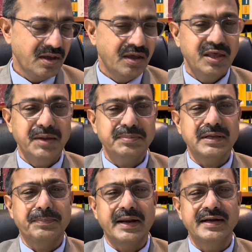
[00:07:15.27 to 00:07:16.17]
If the
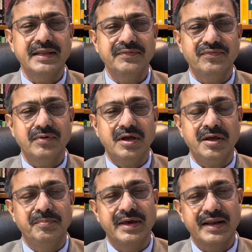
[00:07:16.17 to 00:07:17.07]
plaintiff
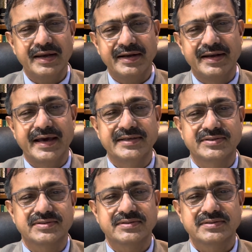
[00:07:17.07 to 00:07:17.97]
merely
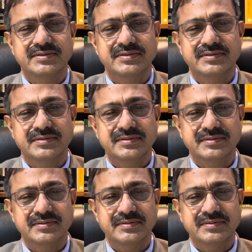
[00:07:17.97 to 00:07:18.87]
denies
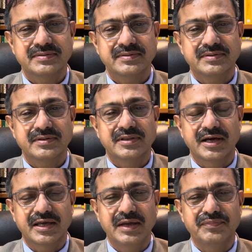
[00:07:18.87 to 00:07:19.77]
the
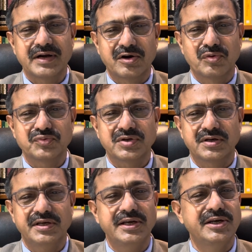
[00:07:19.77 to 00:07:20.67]
gift and adoption,
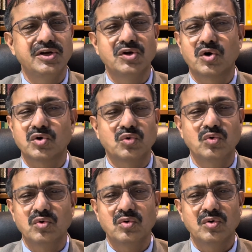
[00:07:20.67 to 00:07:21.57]
he need not
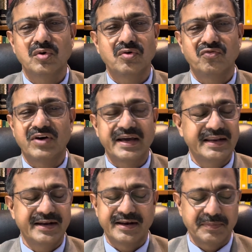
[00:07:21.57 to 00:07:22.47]
to file
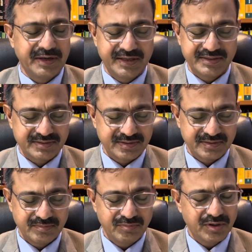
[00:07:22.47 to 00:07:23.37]
any replication
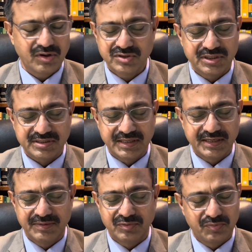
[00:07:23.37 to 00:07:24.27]
because it's
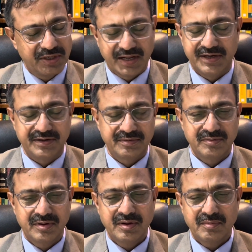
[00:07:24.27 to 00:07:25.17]
deemed to be denied
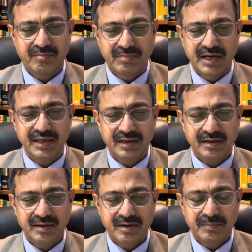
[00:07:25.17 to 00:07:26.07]
by
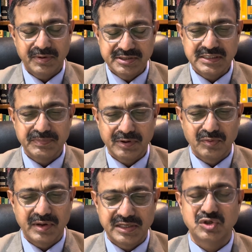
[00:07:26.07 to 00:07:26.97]
principle
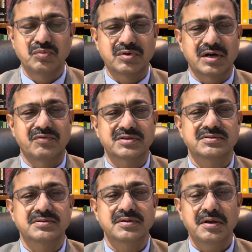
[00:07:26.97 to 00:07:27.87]
of assumed
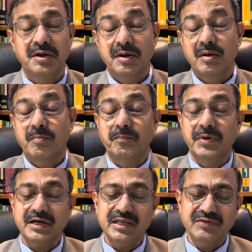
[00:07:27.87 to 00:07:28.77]
tremors.
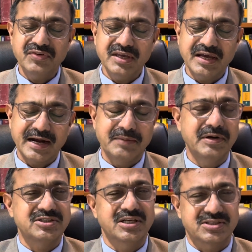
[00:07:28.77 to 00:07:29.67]
But if he
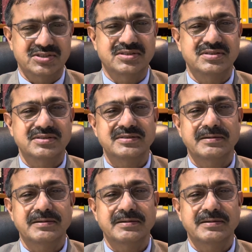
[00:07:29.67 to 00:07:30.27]
admits, yes,